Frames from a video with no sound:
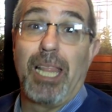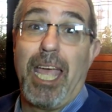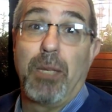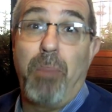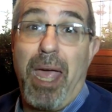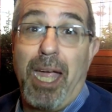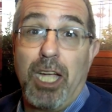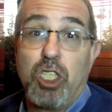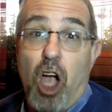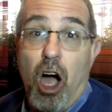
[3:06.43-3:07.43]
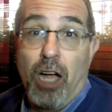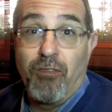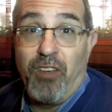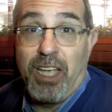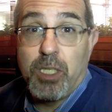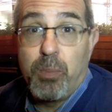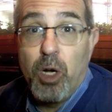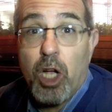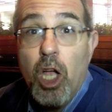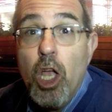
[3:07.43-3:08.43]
Lane page on Facebook.